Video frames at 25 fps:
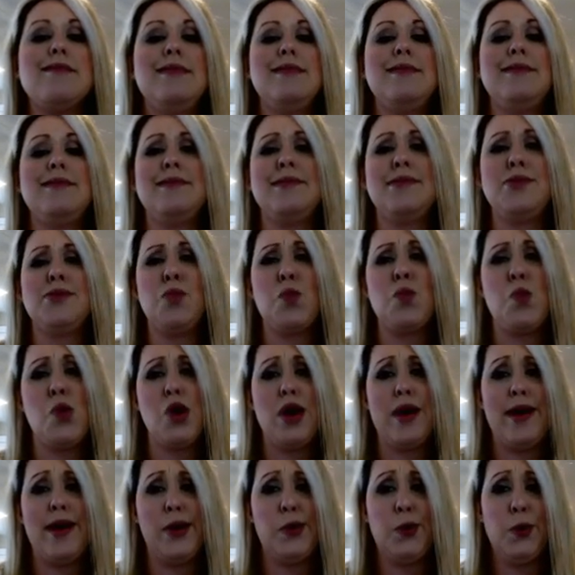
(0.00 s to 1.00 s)
This is
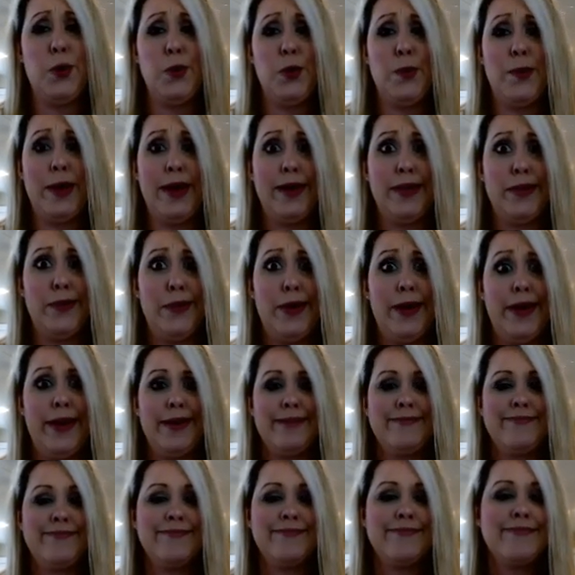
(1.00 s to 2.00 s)
way cool, by the way.
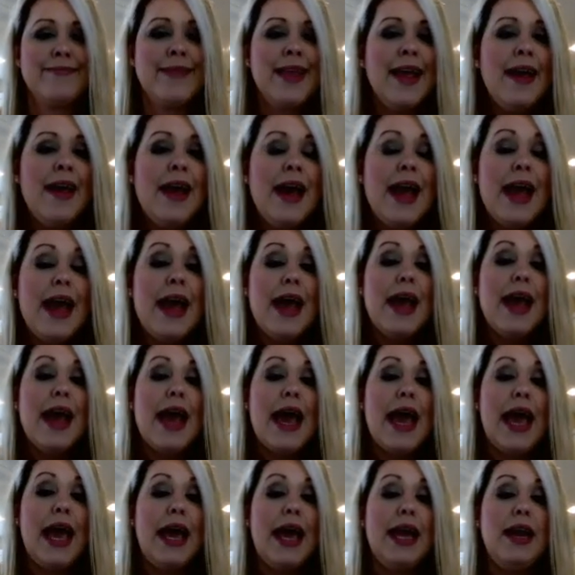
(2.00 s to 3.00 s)

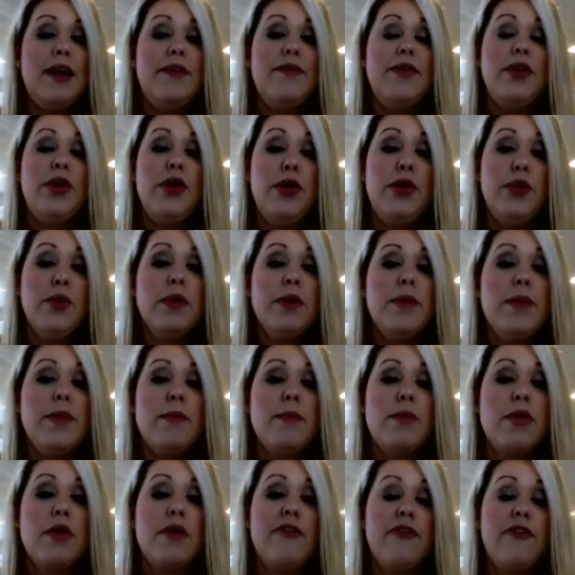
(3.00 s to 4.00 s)
And if you
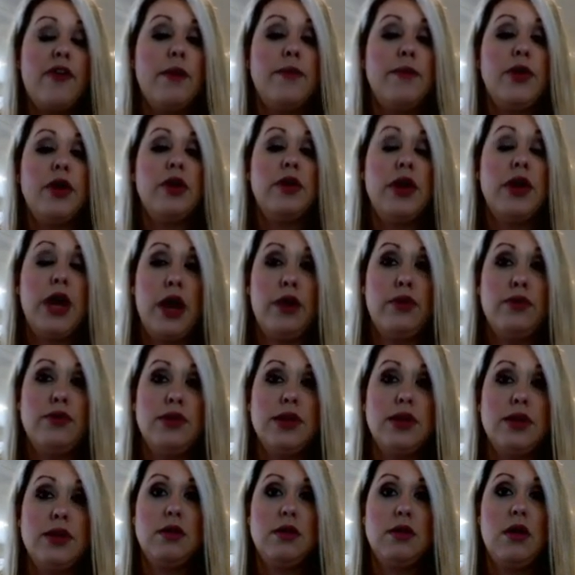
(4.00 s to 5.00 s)
remember from your notes,
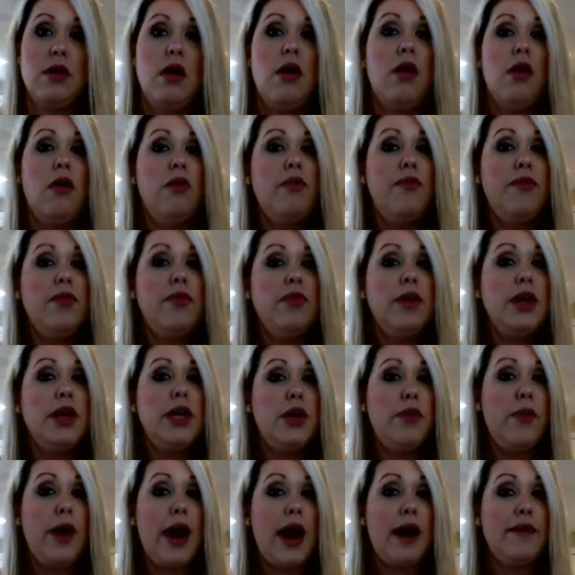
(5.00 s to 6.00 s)
hopefully
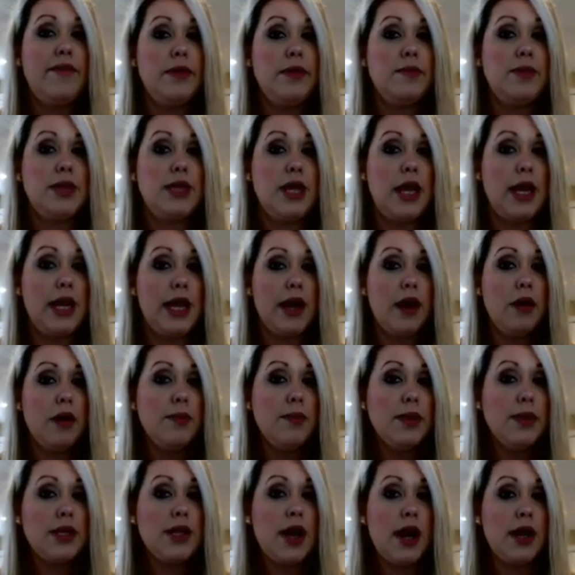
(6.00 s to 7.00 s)
you have them sitting out
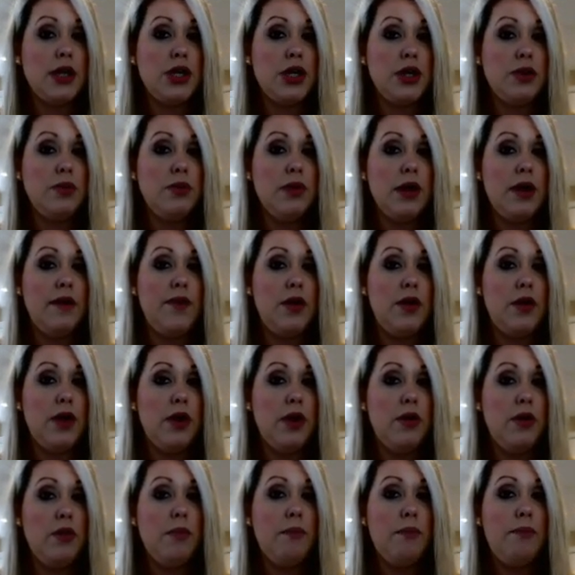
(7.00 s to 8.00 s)
beside you. If you
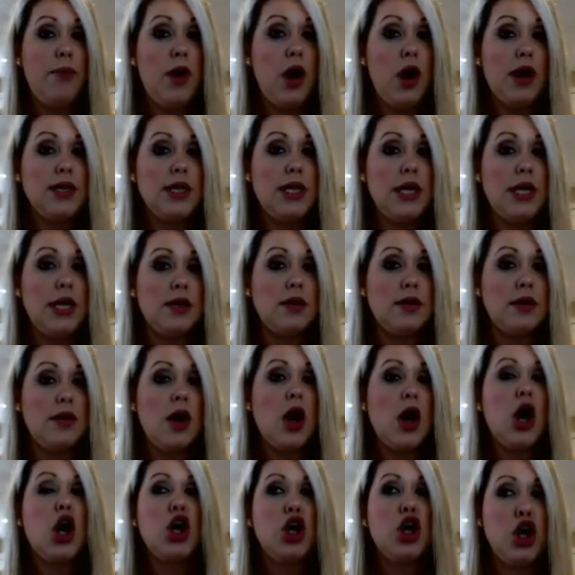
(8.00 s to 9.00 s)
don't, pause this.
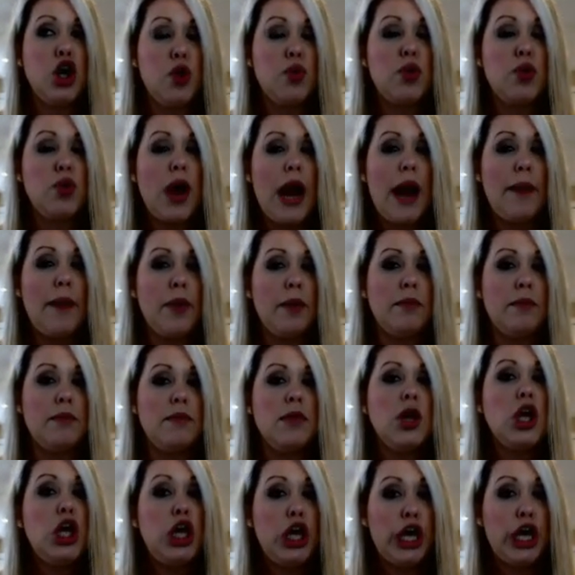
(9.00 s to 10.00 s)
Go grab them.
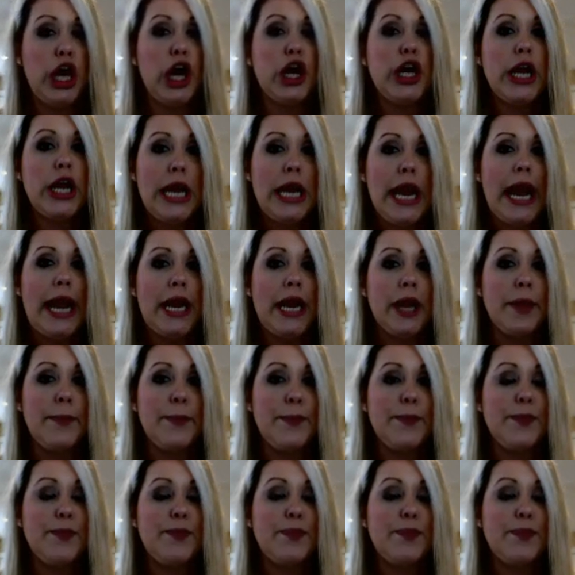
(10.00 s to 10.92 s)
You're going to need them.